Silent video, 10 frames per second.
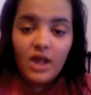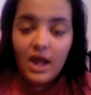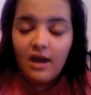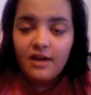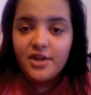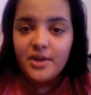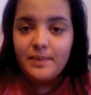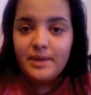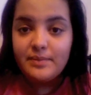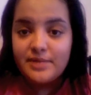All you
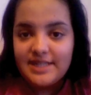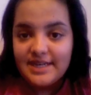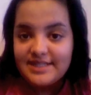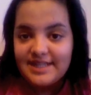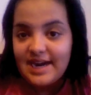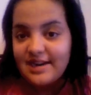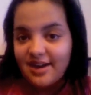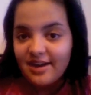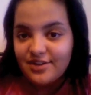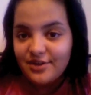people that said I
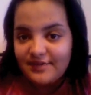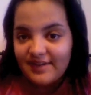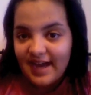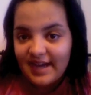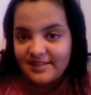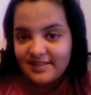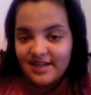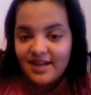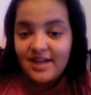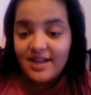talk too fast,
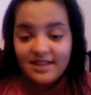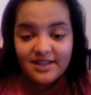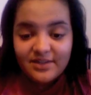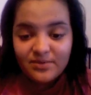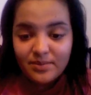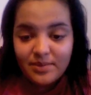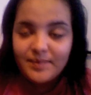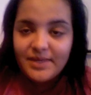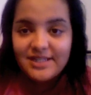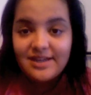this will be
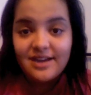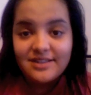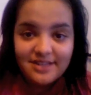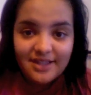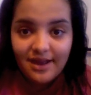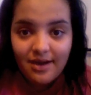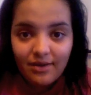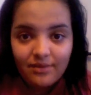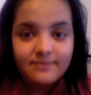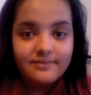me talking
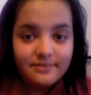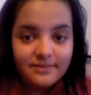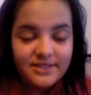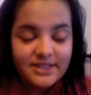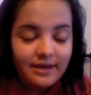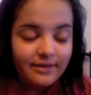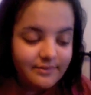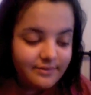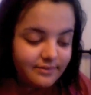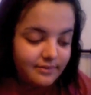slow. So,
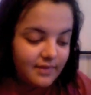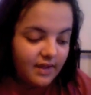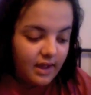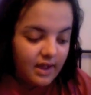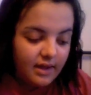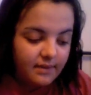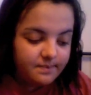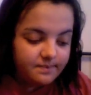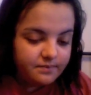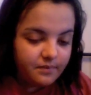
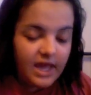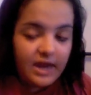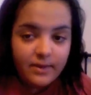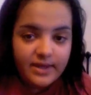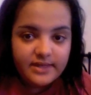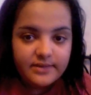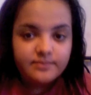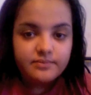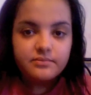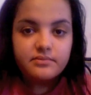anyways,
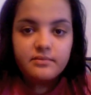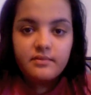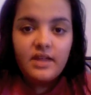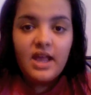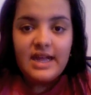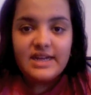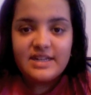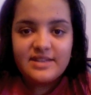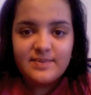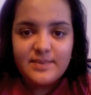I had a
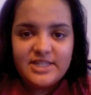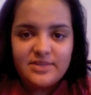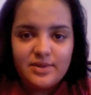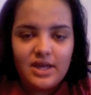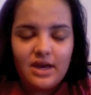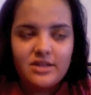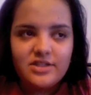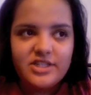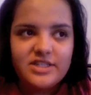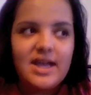speech
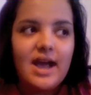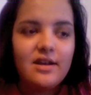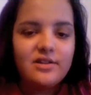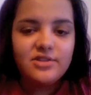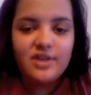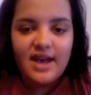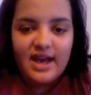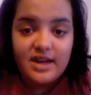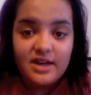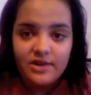pathologist. I also
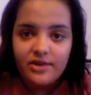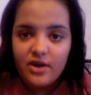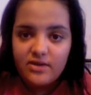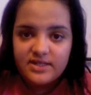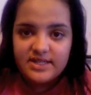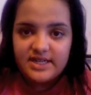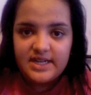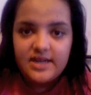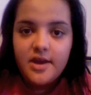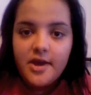had an
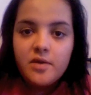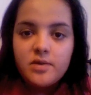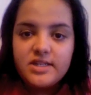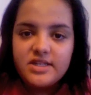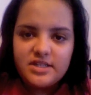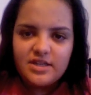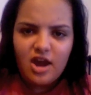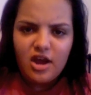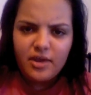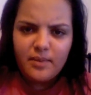OT, which is an
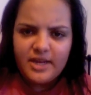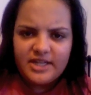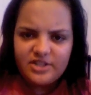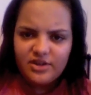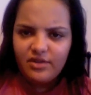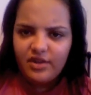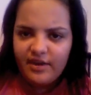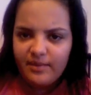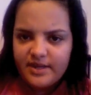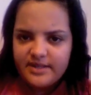occupational
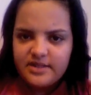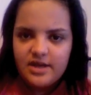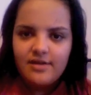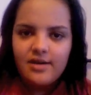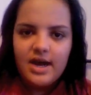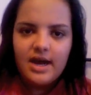therapist. So,